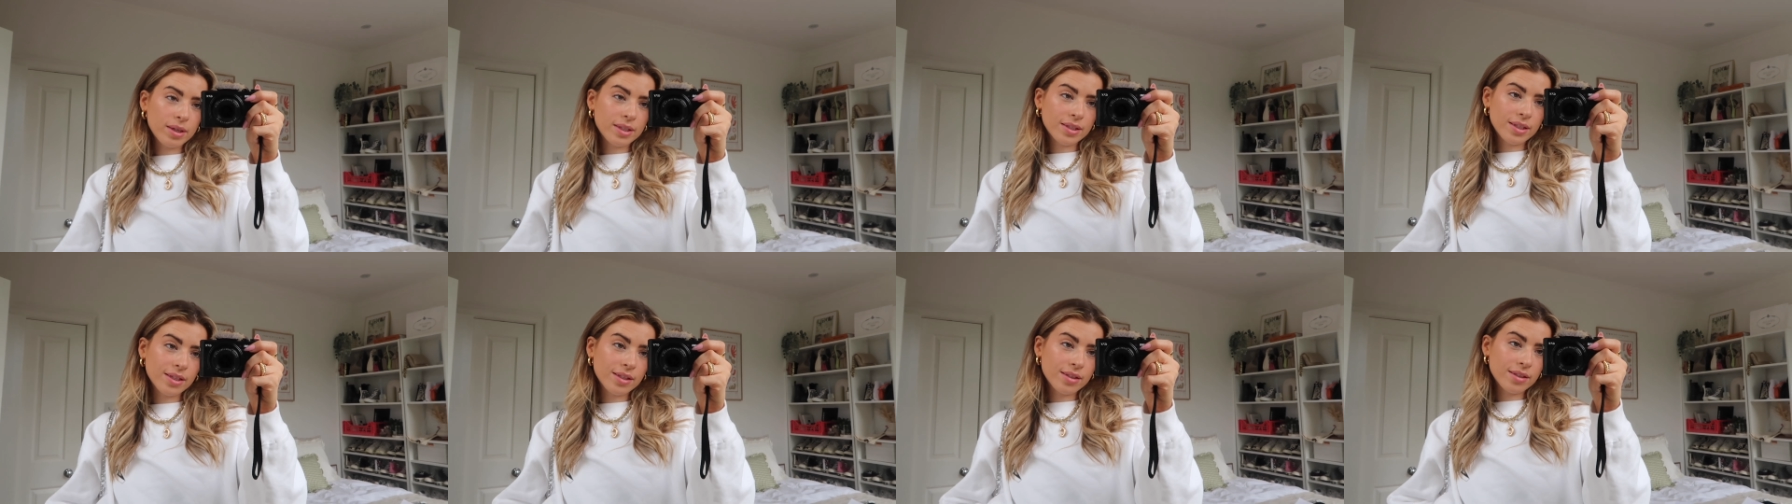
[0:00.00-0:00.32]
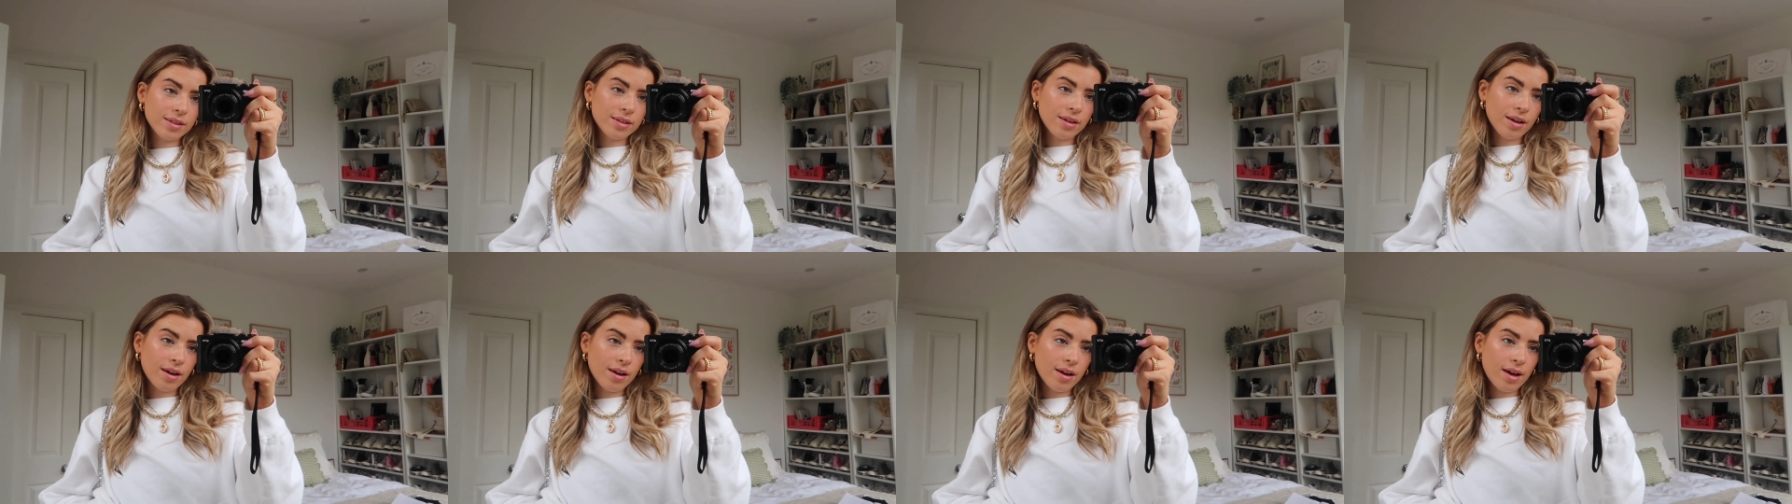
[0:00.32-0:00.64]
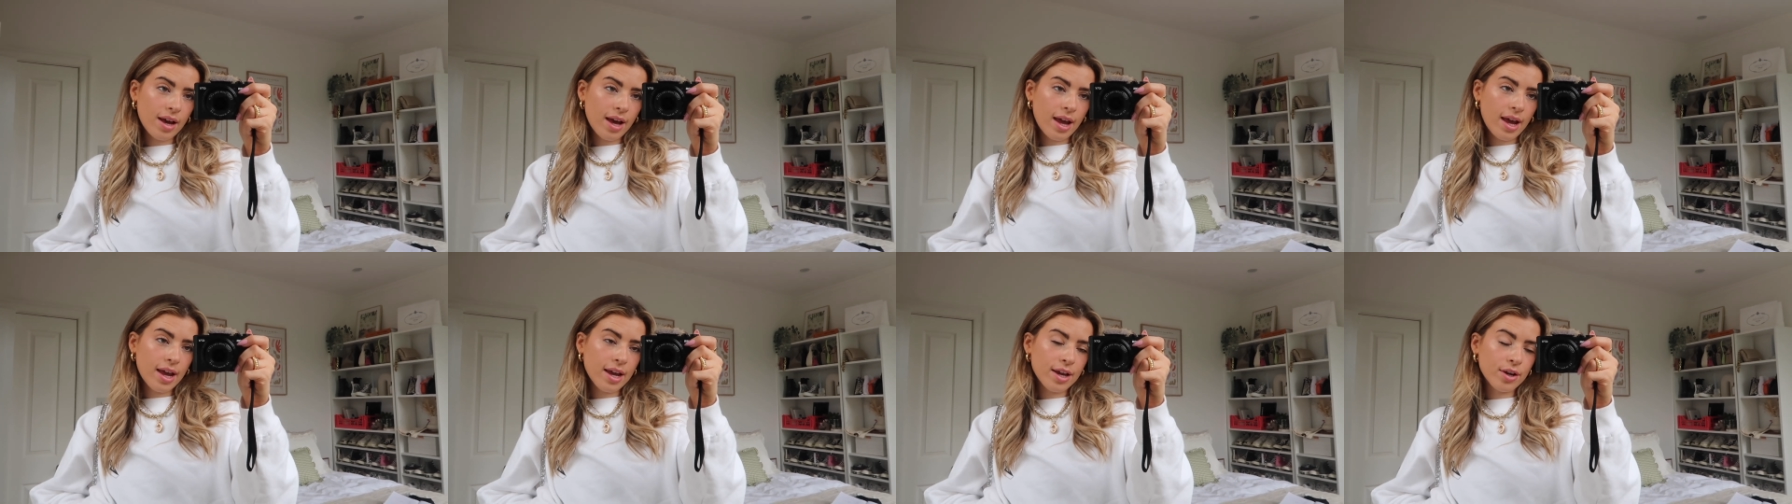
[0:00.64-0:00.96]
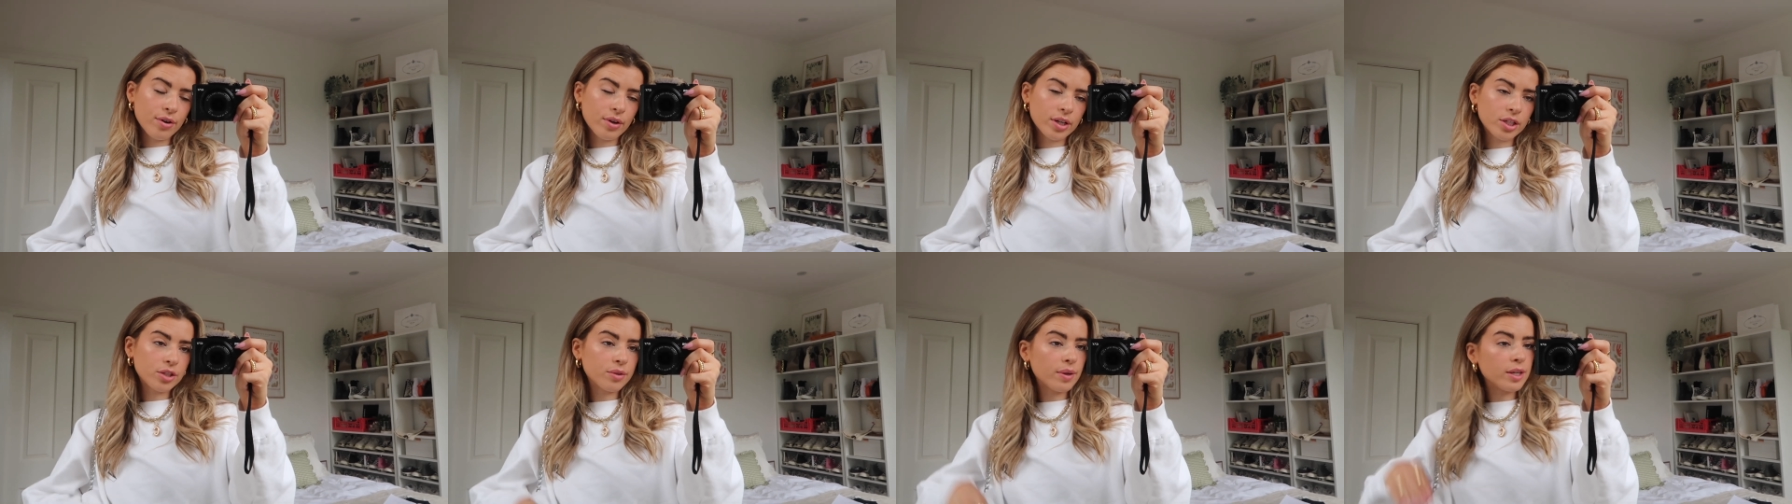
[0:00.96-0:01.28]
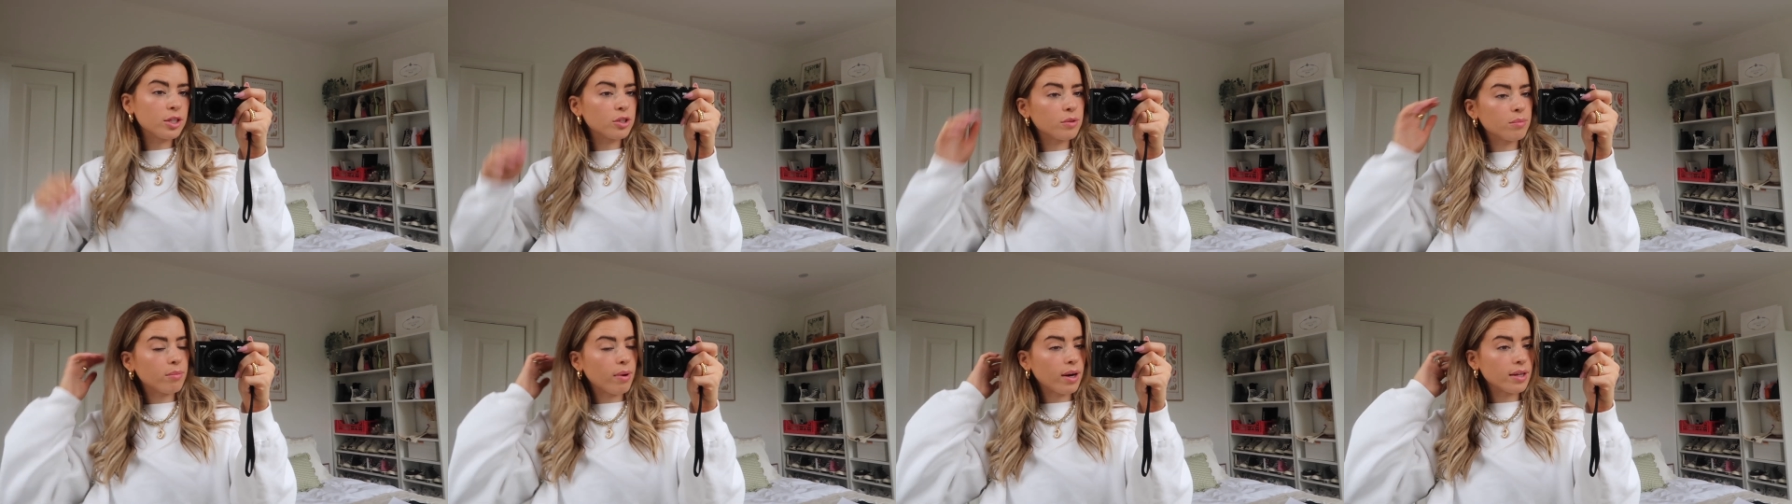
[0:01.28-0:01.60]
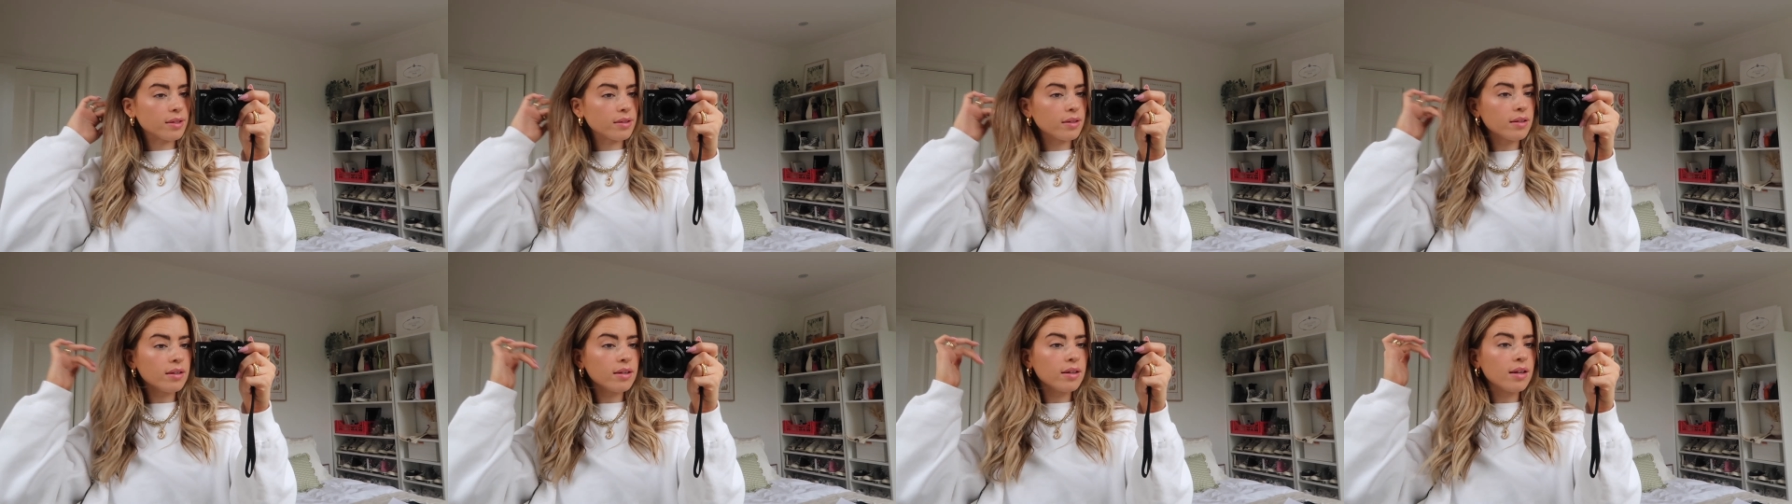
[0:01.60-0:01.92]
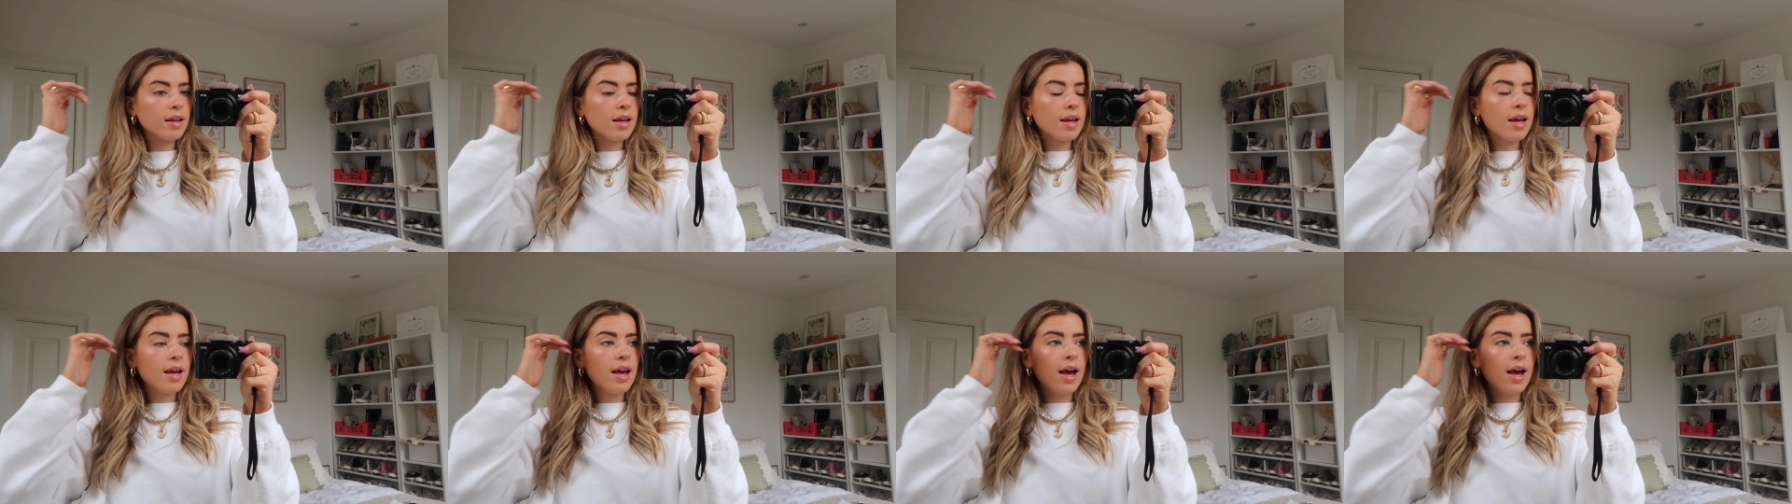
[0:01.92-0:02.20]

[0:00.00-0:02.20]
my sister a graduation present